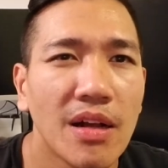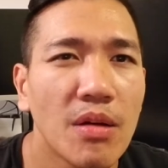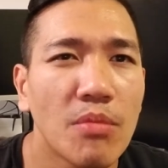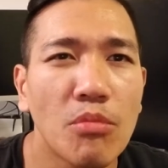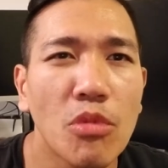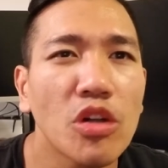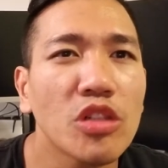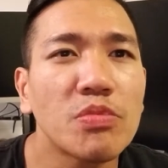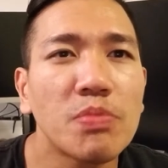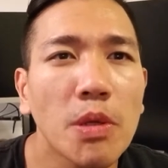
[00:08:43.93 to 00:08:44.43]

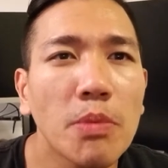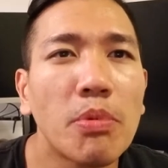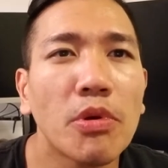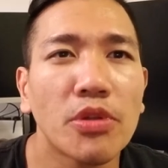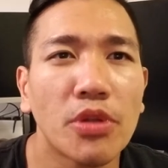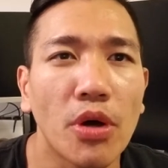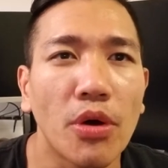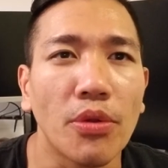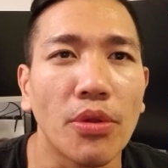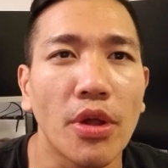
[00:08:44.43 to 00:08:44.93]
most people
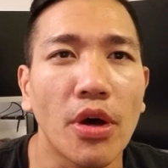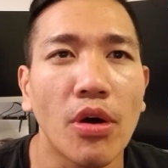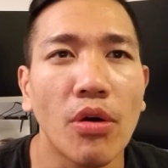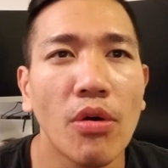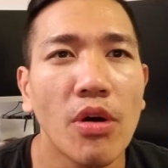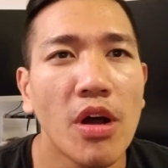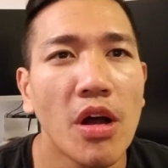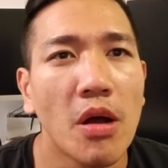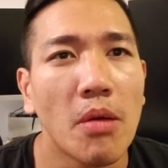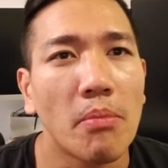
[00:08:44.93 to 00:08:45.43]
don't
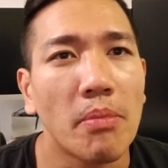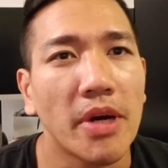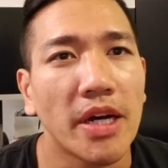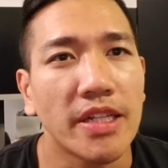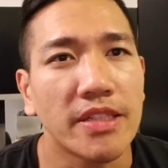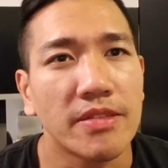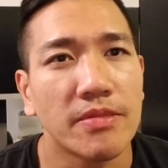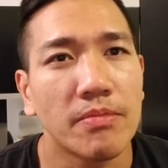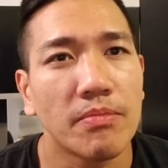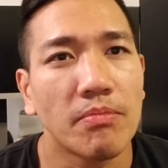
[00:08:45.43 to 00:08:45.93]
know,
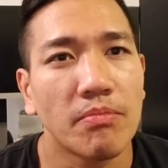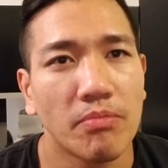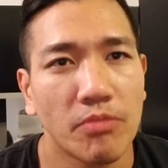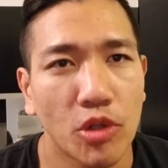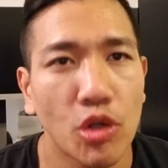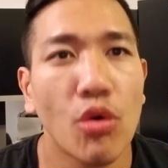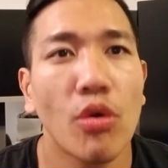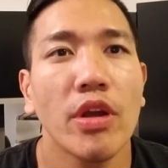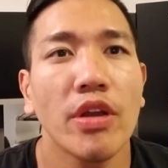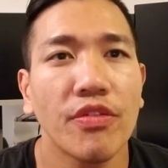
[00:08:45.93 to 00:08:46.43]
but
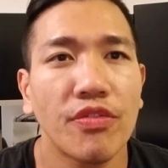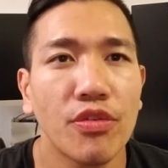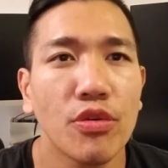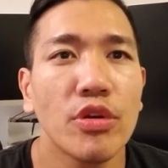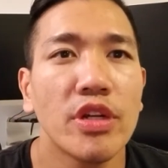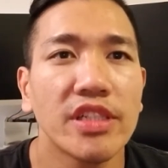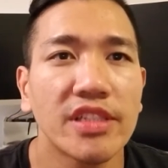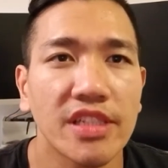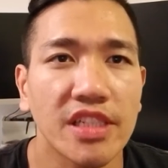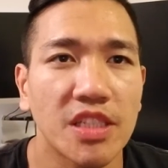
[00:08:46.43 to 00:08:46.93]
going through
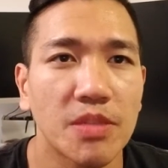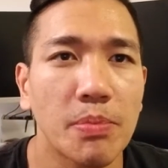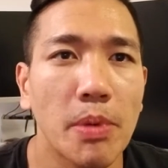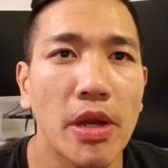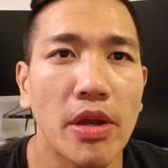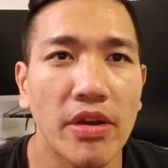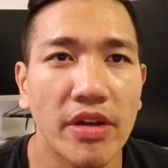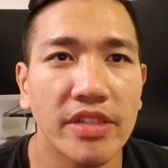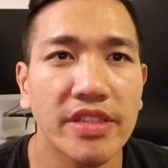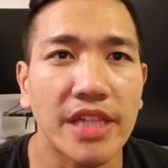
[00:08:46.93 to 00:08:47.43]
this
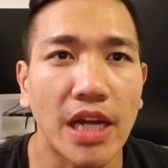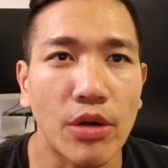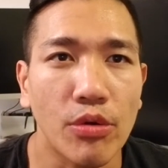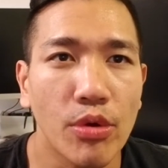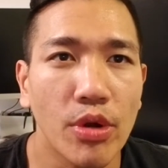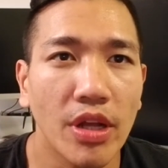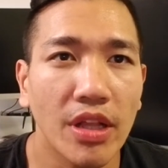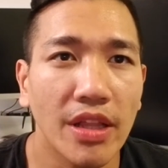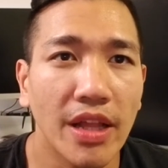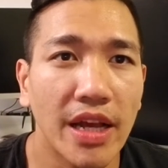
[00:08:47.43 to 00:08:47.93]
experience, I
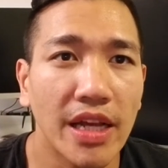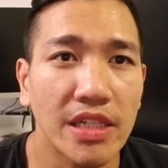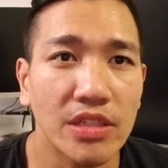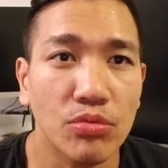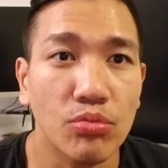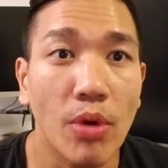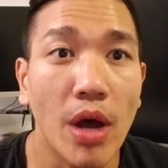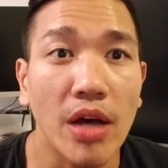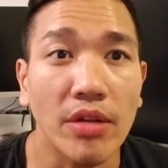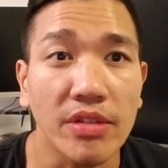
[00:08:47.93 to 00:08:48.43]

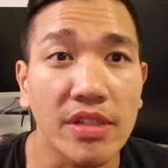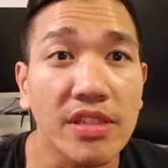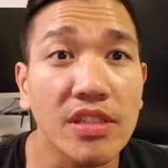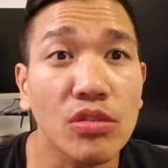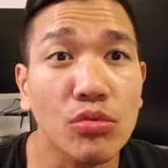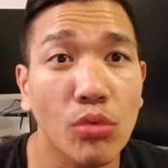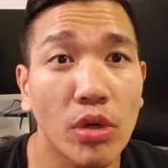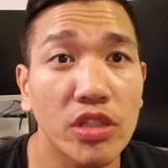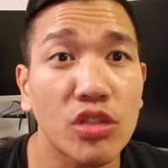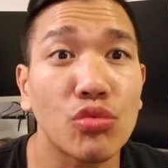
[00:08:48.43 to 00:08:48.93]
realized, wow, this
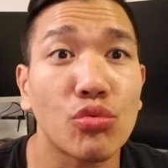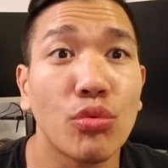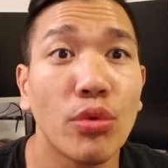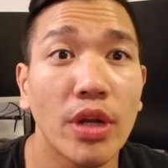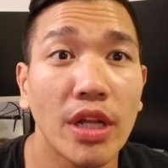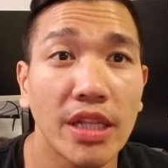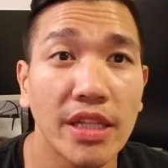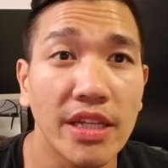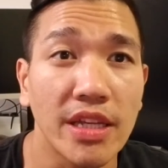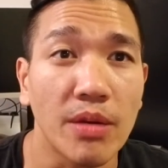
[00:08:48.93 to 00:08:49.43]
is what's
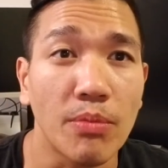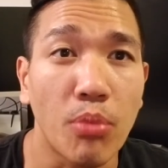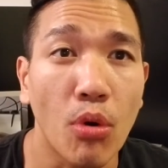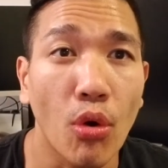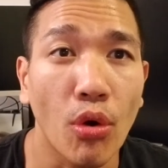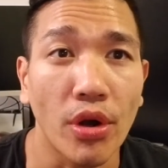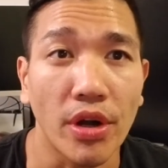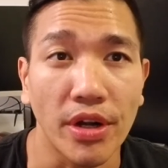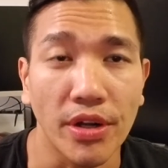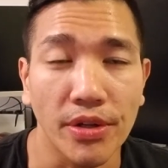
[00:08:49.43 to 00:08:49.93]
really
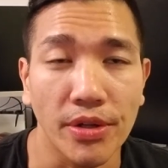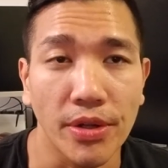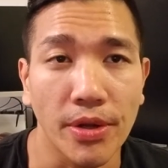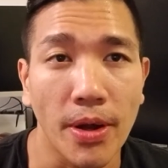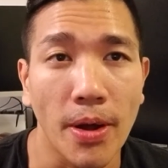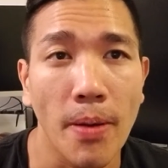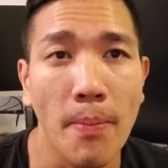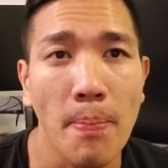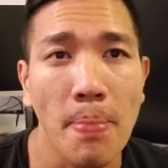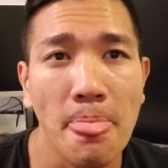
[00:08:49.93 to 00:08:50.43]
important, you
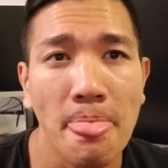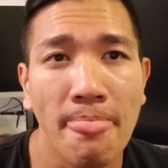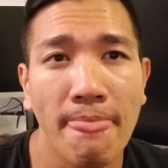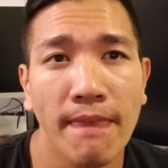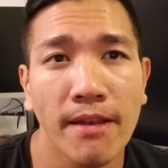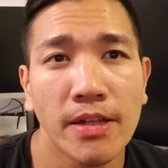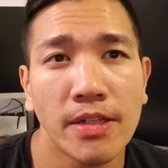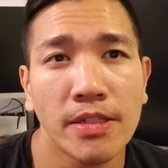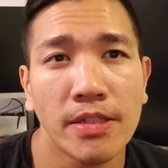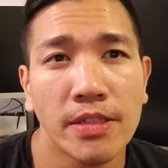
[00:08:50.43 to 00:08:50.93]
know?
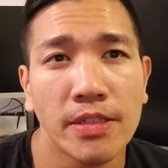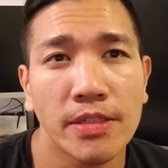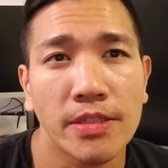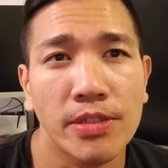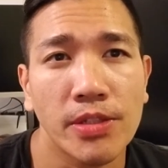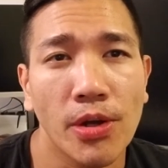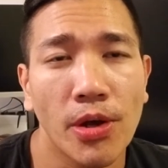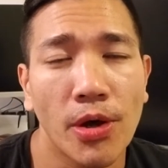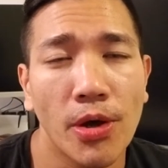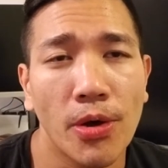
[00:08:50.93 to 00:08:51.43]

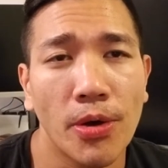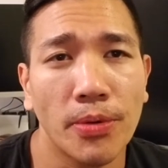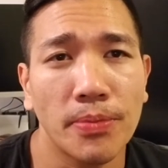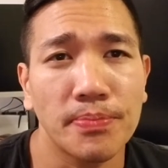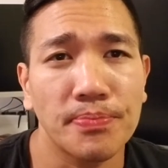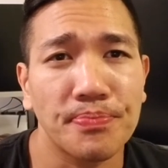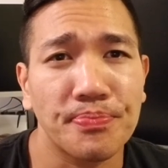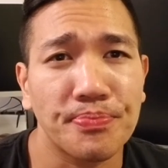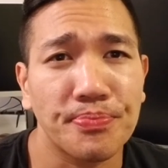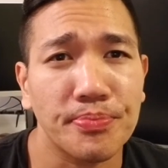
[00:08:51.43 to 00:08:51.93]

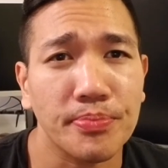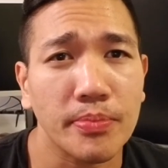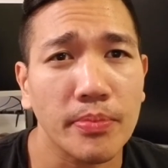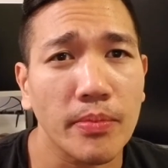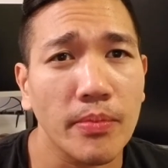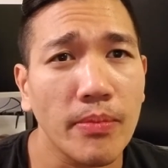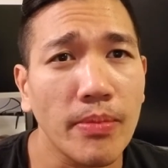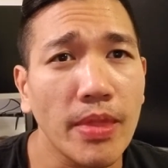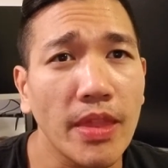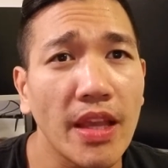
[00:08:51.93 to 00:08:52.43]
So,
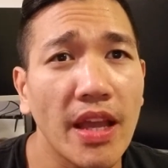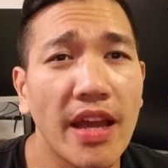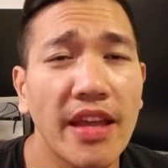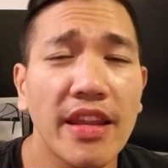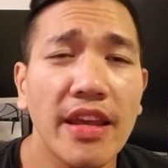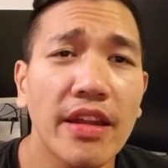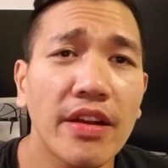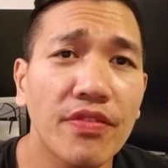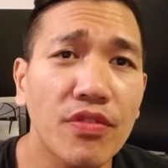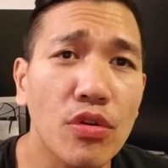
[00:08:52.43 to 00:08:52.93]
and
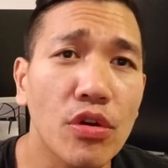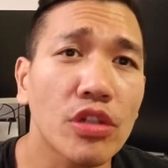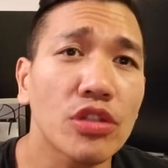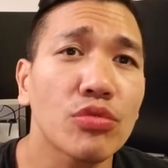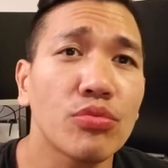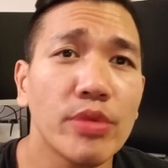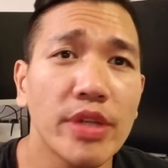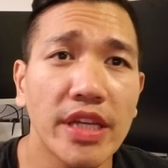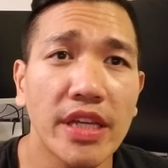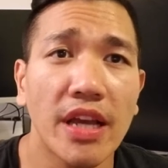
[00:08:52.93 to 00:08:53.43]
then of course
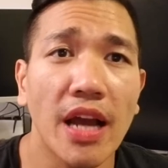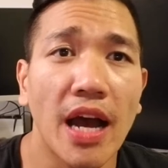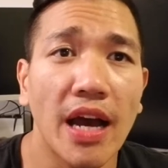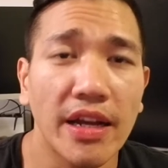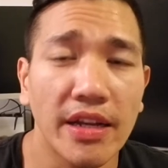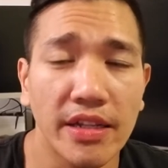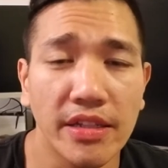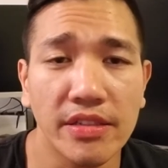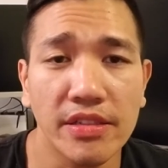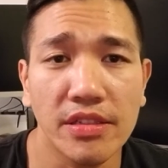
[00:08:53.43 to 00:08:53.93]
we
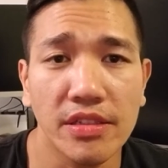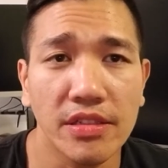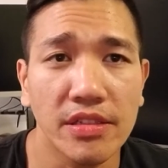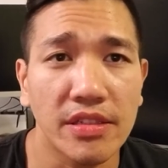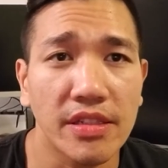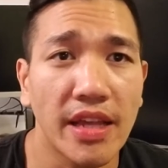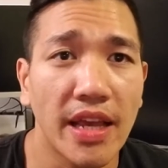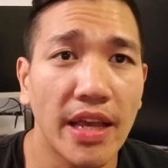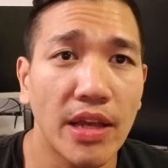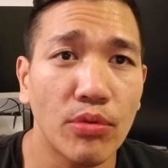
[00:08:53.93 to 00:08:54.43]
got until
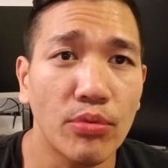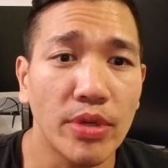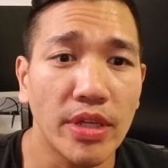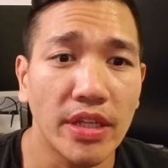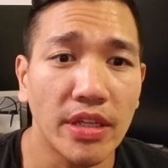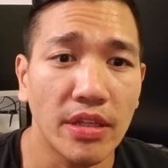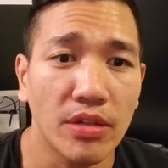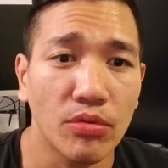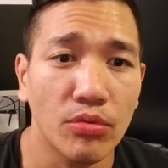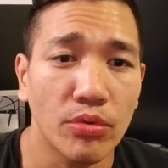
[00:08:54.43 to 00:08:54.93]
today,
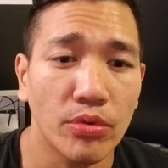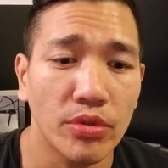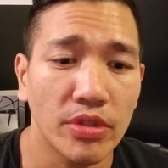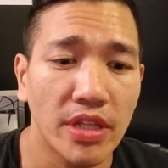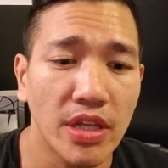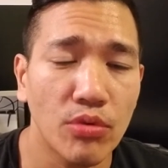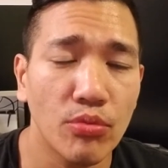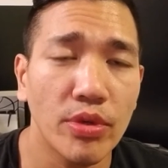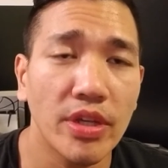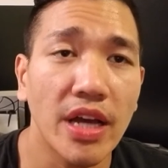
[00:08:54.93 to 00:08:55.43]
we,
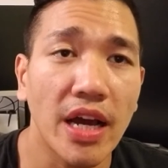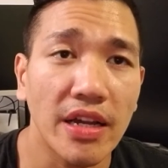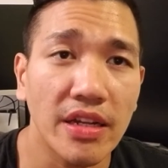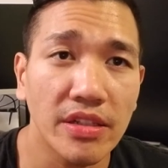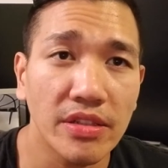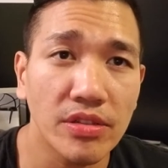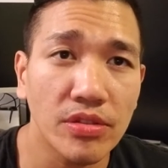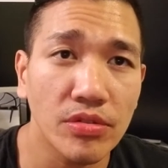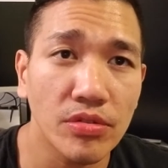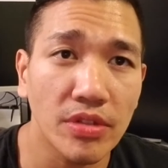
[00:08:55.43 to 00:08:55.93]
then we got
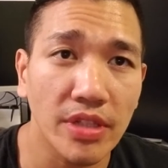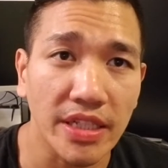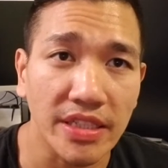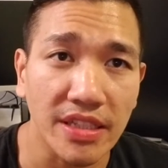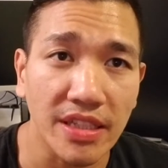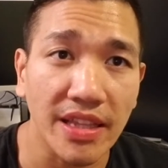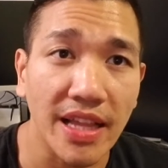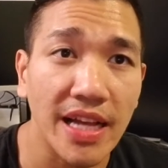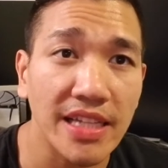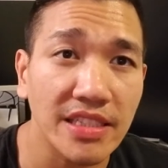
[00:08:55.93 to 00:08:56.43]
into like
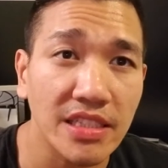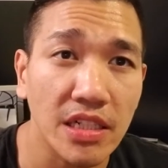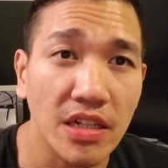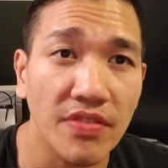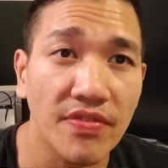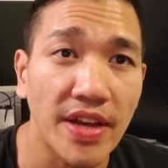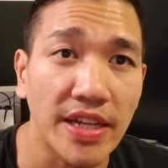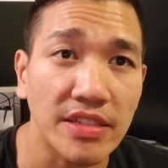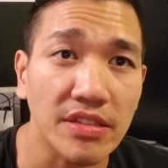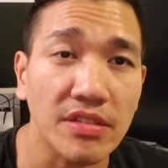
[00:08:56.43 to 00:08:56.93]
the last set
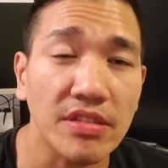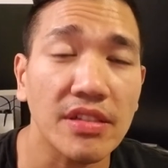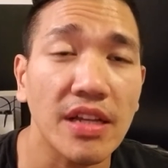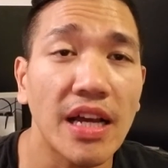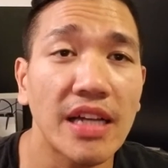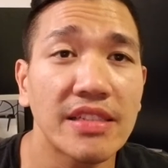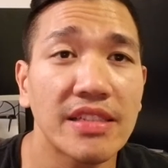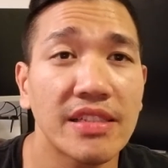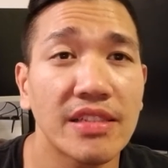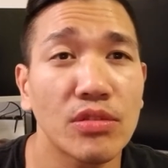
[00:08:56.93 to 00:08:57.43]
of
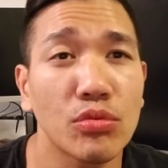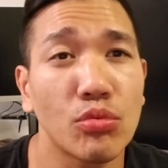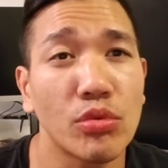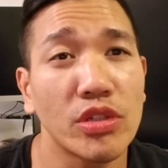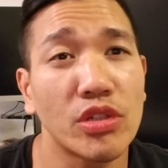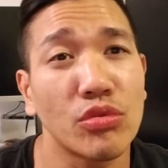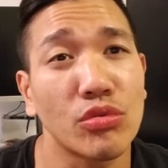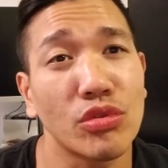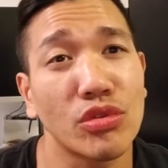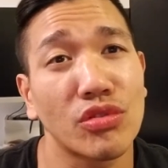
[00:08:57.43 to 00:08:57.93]
exercises,
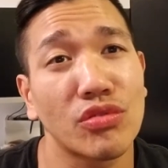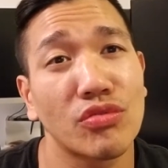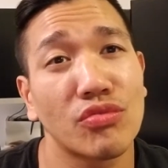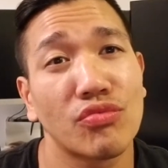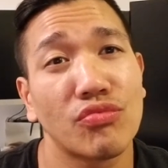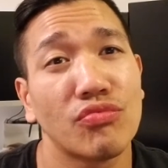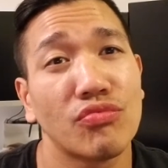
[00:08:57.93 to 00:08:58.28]
which was,